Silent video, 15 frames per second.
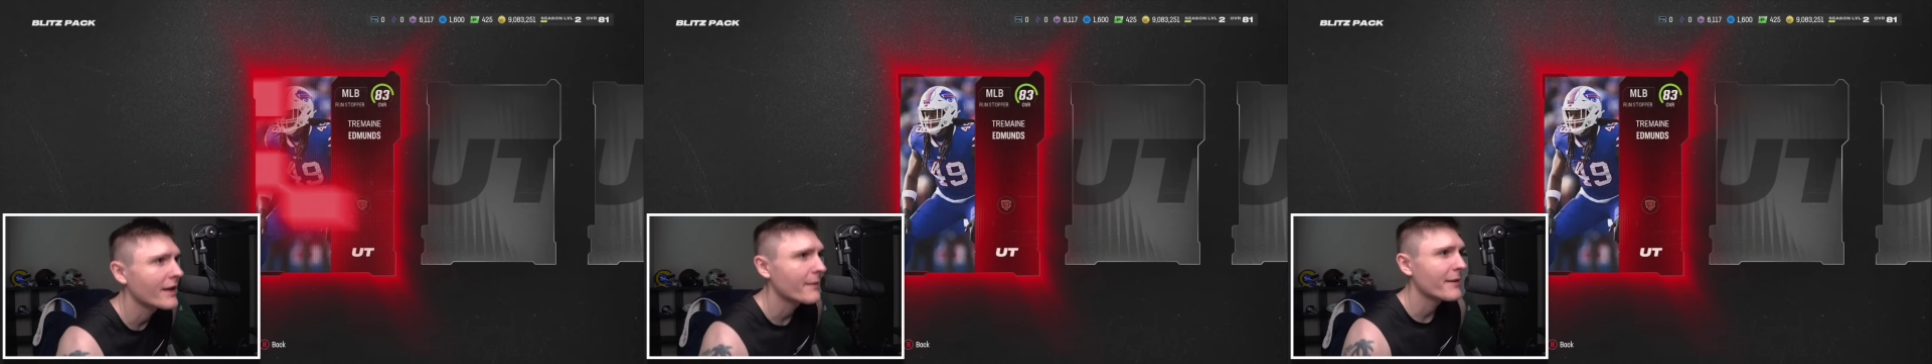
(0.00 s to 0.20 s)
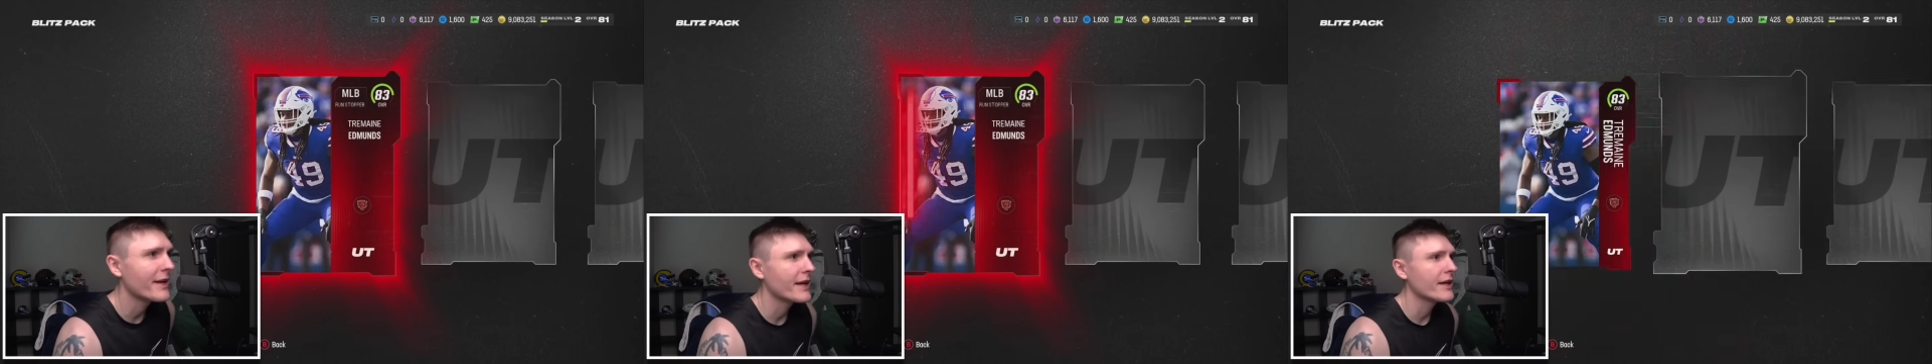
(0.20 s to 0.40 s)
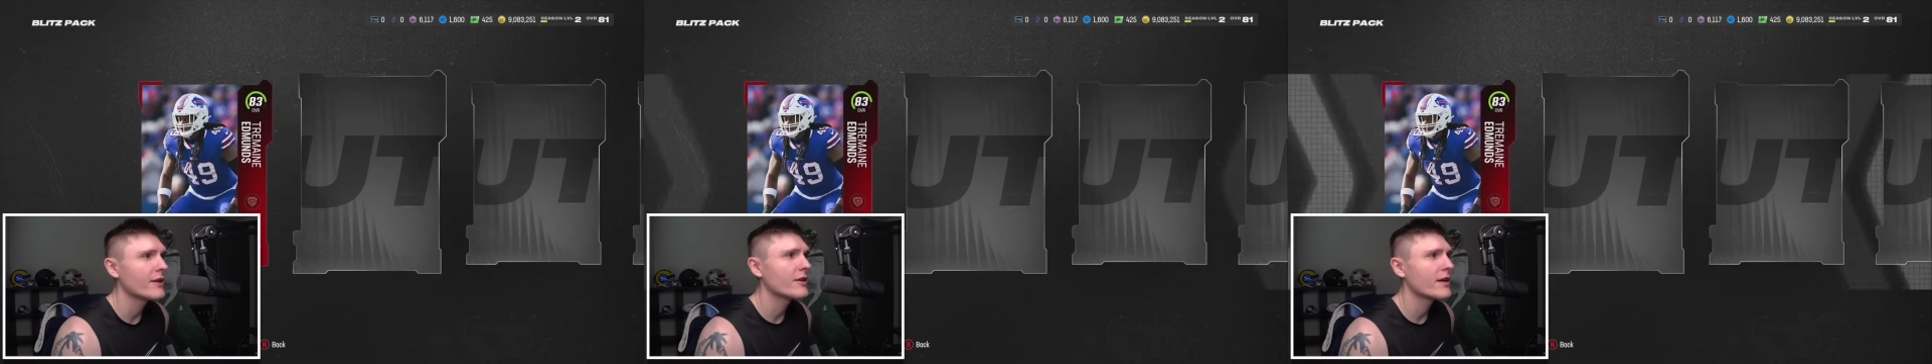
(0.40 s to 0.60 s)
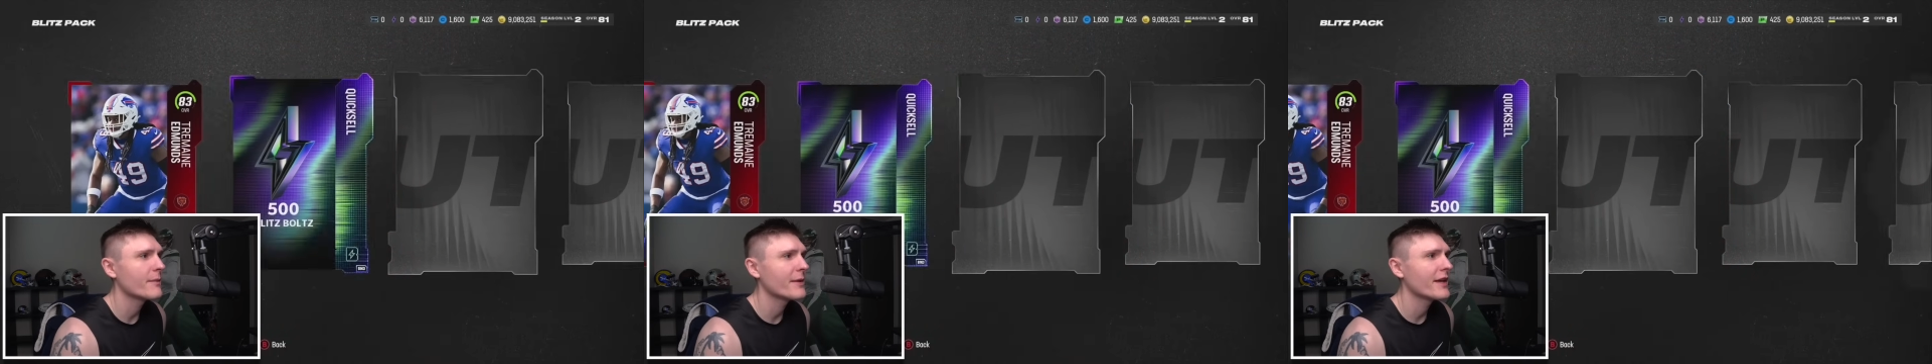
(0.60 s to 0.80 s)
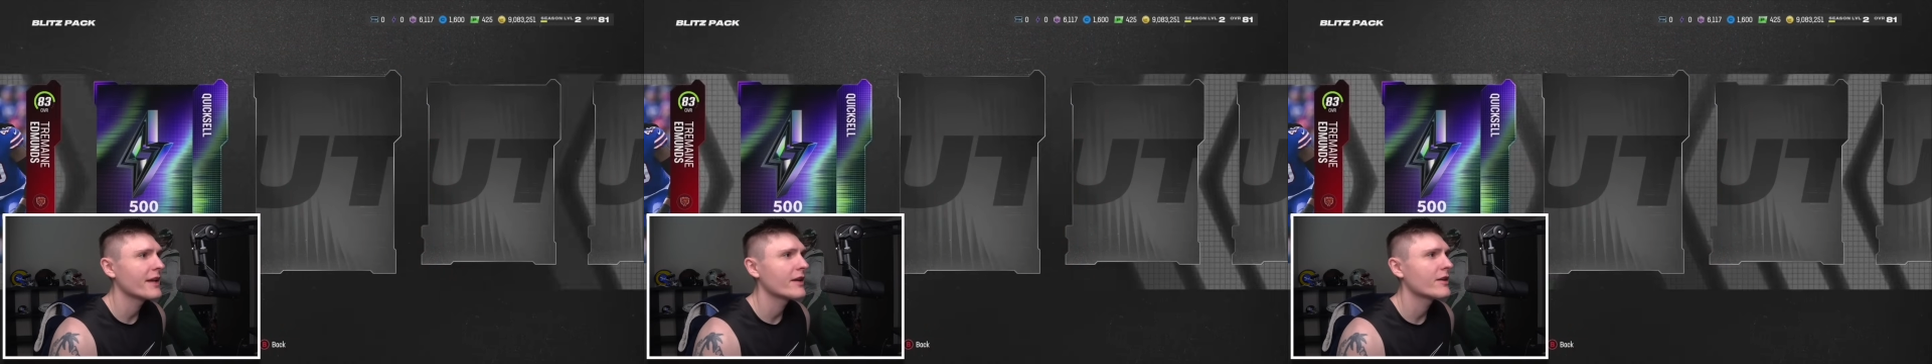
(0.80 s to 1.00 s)
on, give me a heater,
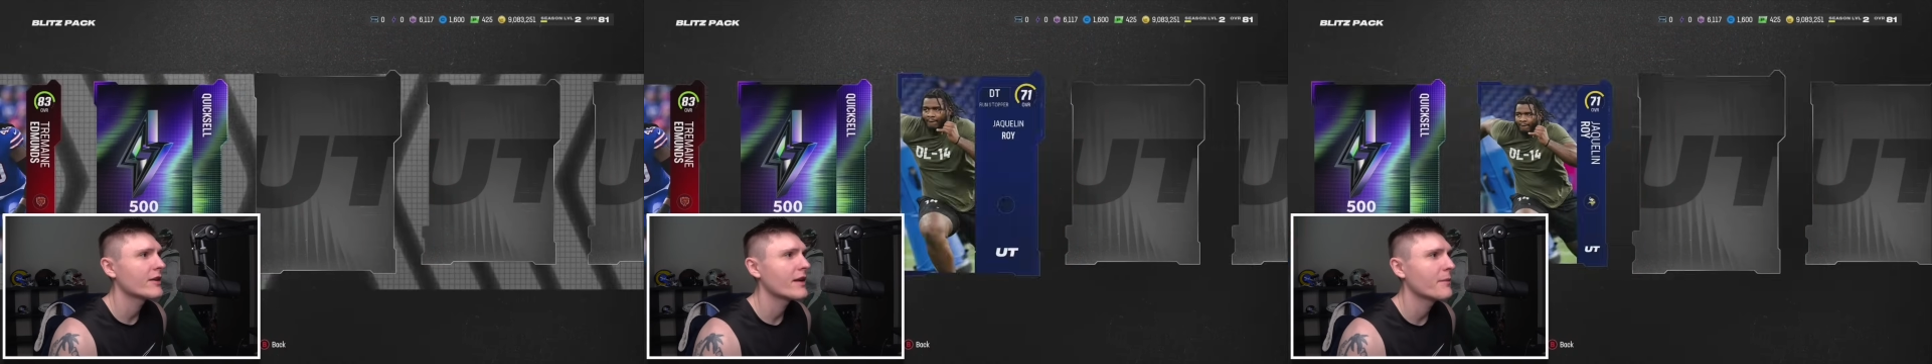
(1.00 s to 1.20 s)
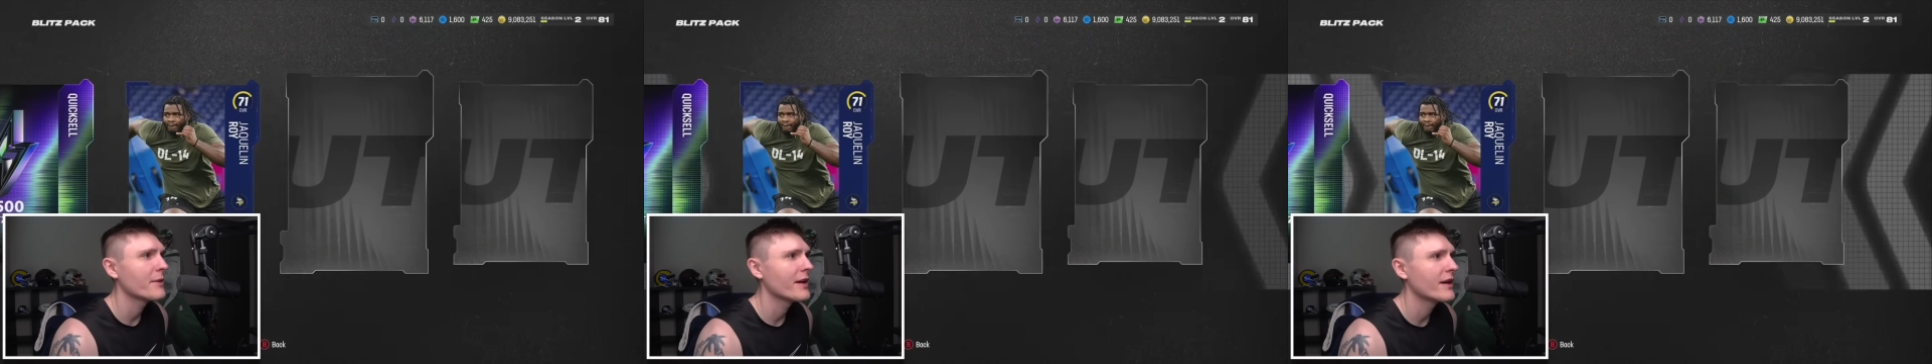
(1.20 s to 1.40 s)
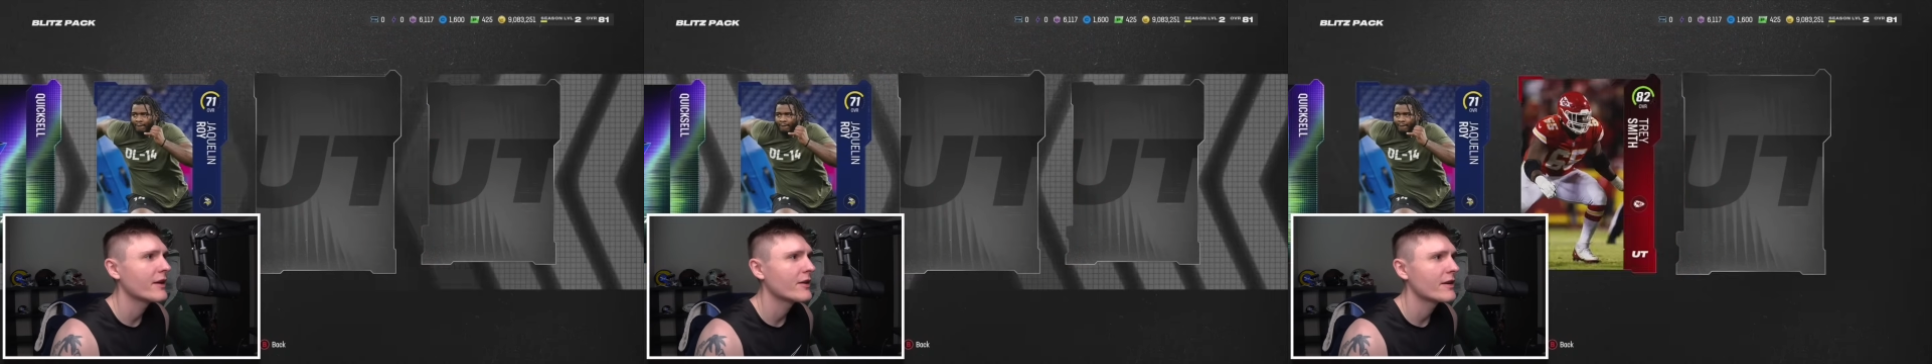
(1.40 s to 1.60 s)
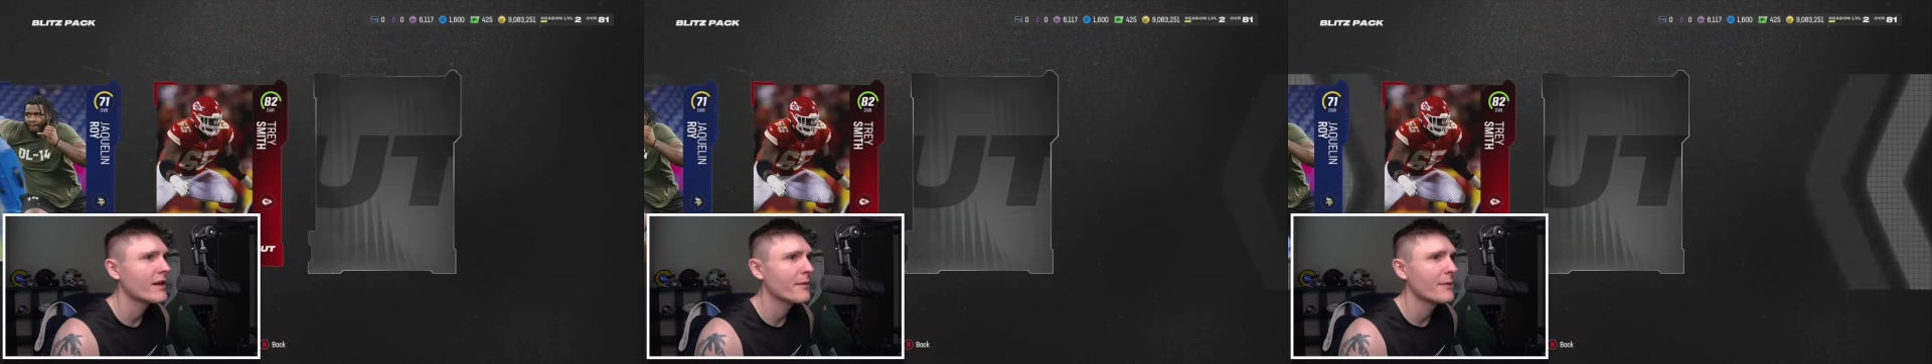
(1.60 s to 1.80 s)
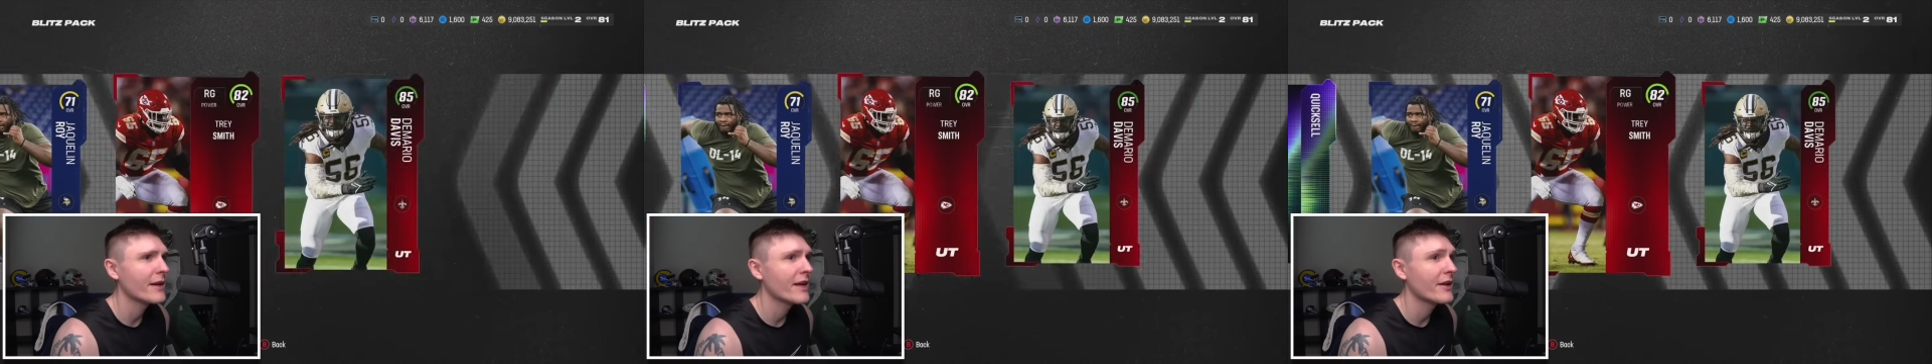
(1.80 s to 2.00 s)
give me a heater, give me a heater,
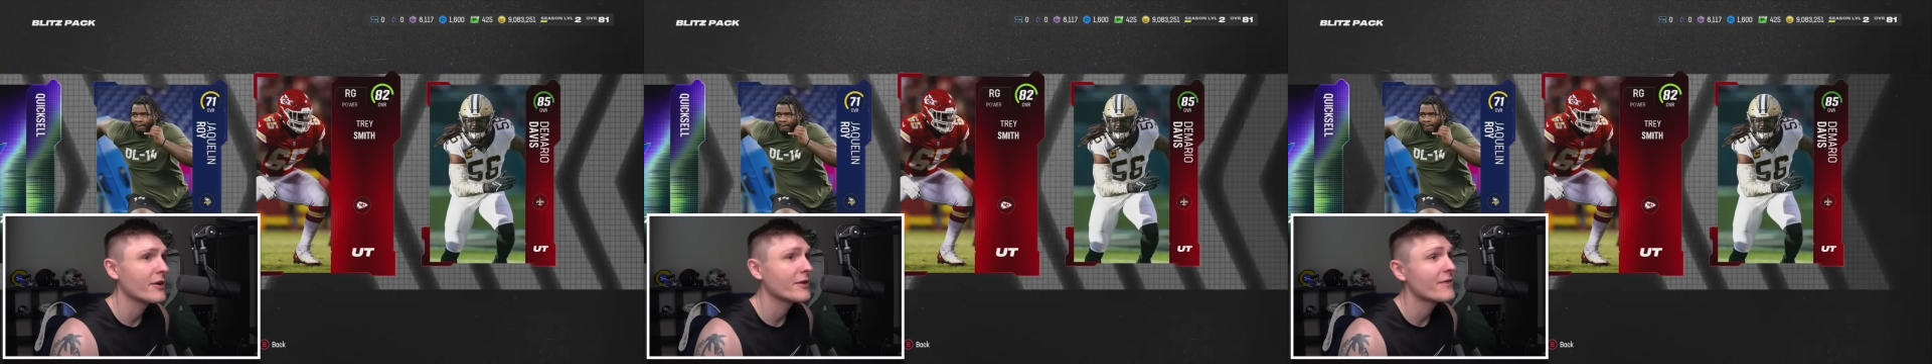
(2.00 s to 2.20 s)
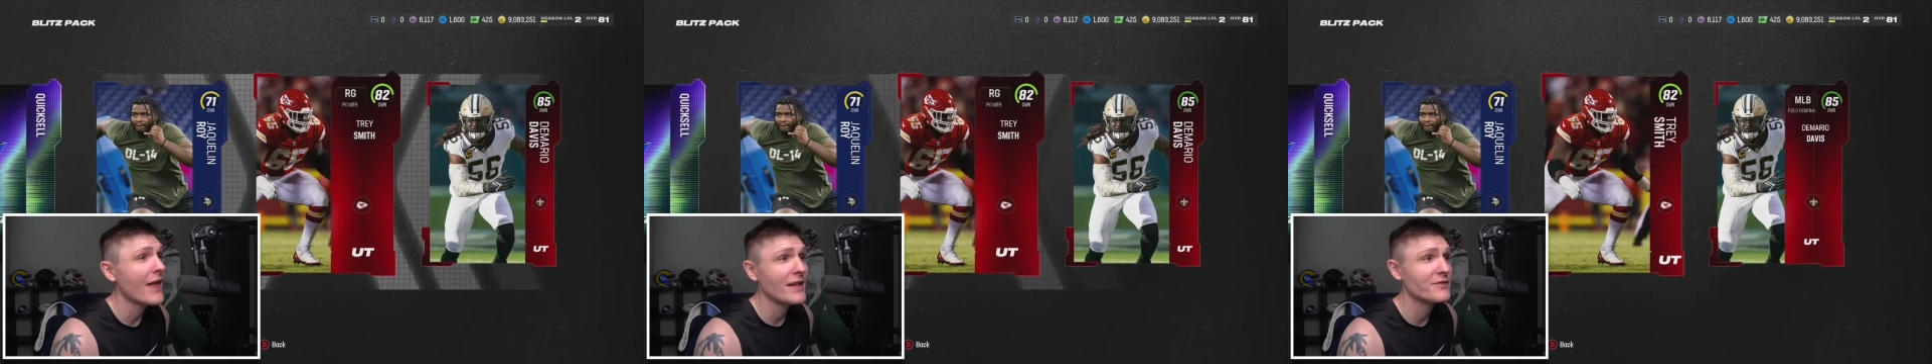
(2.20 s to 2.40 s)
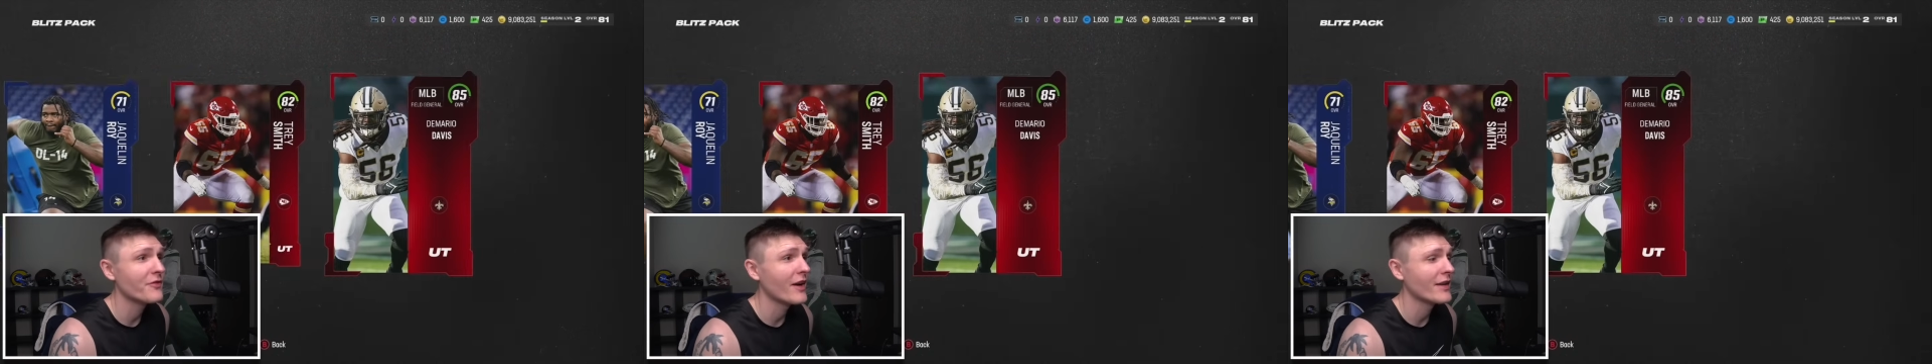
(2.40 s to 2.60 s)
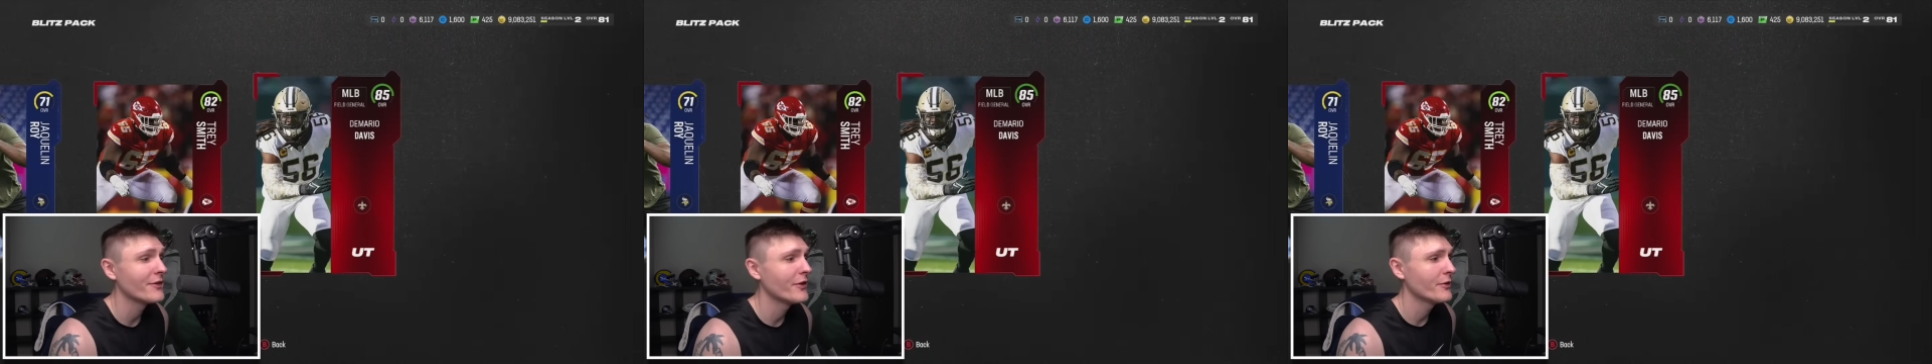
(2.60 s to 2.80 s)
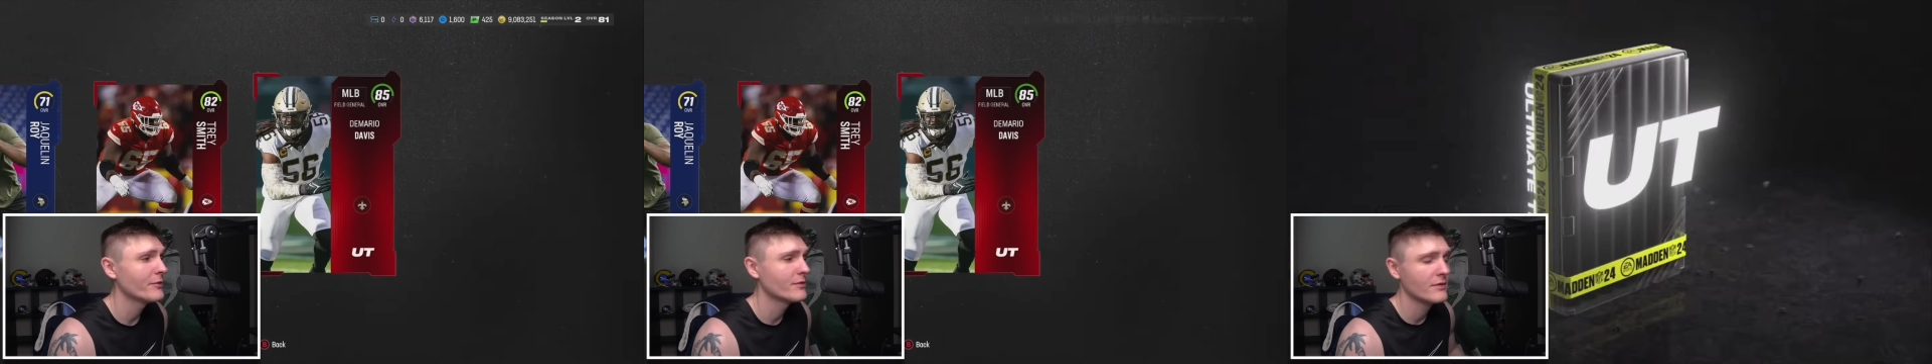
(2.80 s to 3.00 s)
give me a heater. That's fine too.